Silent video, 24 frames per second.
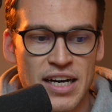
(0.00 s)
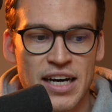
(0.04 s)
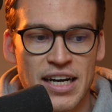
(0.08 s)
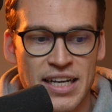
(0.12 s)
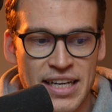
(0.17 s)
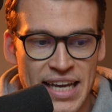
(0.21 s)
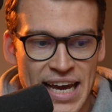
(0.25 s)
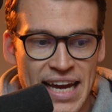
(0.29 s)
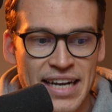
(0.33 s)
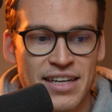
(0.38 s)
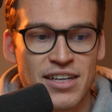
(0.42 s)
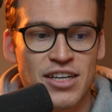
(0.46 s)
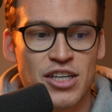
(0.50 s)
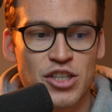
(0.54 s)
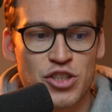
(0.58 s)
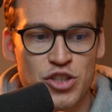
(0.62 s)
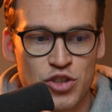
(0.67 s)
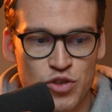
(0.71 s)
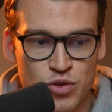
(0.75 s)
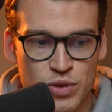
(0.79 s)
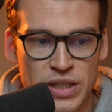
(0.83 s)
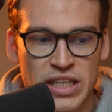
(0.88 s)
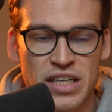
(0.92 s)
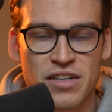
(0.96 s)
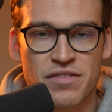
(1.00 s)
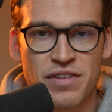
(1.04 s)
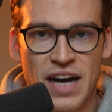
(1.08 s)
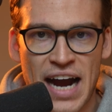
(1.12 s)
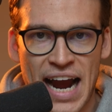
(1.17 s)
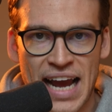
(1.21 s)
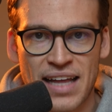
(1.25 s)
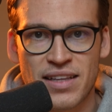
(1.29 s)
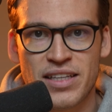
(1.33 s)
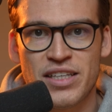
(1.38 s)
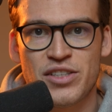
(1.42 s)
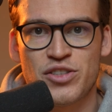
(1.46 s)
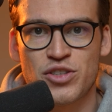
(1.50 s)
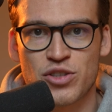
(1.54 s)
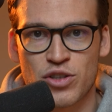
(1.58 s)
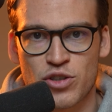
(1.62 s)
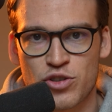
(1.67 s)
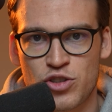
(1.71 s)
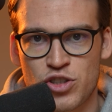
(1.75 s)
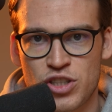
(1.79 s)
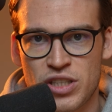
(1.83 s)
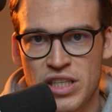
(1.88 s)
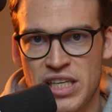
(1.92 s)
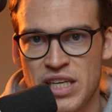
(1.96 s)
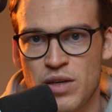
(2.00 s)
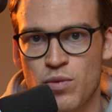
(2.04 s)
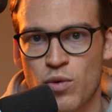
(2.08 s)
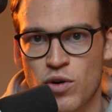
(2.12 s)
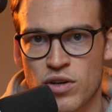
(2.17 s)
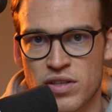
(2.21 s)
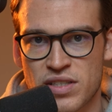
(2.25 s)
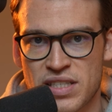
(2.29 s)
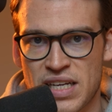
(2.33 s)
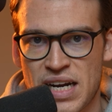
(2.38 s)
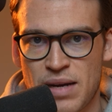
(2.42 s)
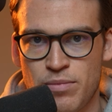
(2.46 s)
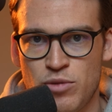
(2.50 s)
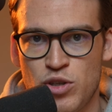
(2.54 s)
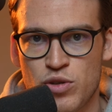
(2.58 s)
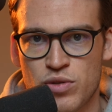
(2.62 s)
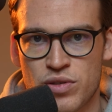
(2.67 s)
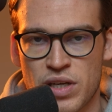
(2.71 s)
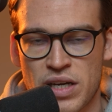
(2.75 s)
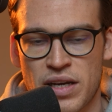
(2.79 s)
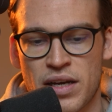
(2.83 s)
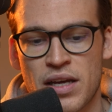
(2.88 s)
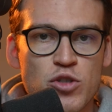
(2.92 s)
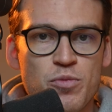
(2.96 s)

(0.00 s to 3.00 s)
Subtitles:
Again, a string of highly searched keywords that I'm using.